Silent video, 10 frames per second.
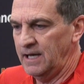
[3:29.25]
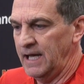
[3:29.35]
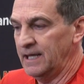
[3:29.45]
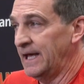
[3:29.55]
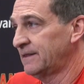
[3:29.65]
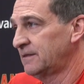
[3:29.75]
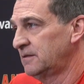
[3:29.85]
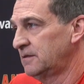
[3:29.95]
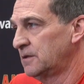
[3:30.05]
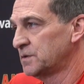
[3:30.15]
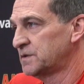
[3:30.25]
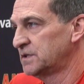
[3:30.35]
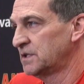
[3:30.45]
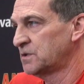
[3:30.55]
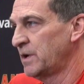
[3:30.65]
I like those
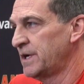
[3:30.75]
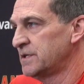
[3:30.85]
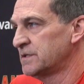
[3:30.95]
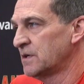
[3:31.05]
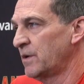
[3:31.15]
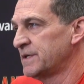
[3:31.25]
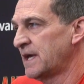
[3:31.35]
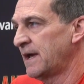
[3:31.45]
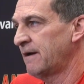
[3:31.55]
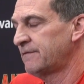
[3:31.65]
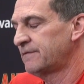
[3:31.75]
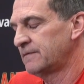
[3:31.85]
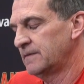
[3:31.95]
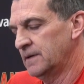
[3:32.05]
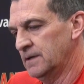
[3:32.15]
situations, always have
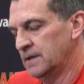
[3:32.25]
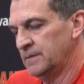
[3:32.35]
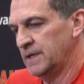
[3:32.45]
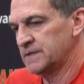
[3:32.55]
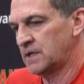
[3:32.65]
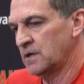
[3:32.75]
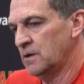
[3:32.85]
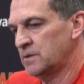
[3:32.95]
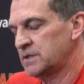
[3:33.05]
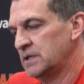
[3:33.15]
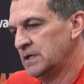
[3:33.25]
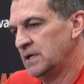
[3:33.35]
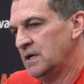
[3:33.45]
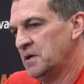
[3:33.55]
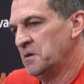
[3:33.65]
um, as a coach.
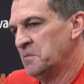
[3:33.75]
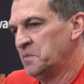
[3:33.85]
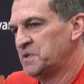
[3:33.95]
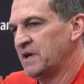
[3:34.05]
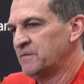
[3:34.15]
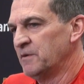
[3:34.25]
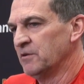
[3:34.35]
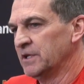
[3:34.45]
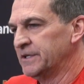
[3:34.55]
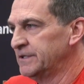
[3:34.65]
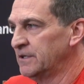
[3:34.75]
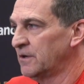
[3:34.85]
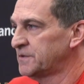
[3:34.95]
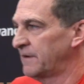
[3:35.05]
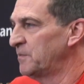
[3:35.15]
But you have to be really good, and you
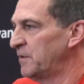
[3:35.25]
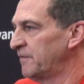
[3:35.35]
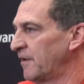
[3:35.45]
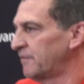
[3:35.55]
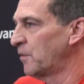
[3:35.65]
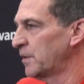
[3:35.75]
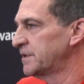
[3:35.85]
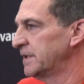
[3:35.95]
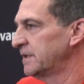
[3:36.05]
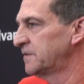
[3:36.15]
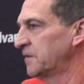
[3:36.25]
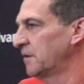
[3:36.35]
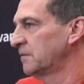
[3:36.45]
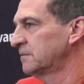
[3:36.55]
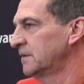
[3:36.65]
also have to be very fortunate.
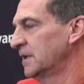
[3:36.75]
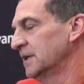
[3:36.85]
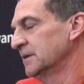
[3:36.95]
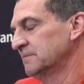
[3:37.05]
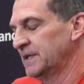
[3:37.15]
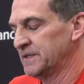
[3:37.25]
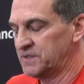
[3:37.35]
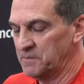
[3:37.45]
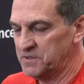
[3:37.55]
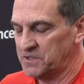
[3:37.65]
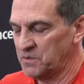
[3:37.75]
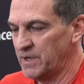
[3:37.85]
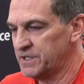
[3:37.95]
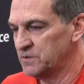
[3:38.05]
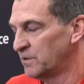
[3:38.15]
So, um, in some
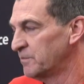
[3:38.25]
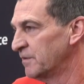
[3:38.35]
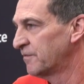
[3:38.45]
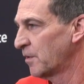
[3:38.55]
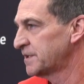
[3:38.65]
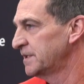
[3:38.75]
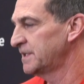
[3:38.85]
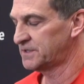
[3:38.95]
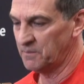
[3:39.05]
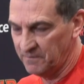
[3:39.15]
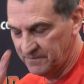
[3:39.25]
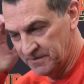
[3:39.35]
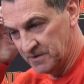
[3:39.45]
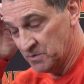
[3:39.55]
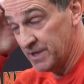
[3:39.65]
situations we've been fortunate, some
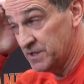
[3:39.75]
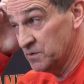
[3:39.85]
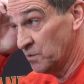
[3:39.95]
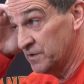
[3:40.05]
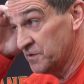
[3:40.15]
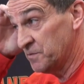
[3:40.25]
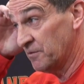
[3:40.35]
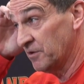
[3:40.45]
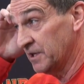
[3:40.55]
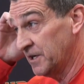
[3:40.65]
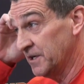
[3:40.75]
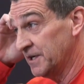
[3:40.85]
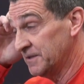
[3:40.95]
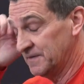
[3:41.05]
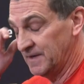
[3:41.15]
situations we've just been really
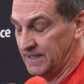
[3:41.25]
good.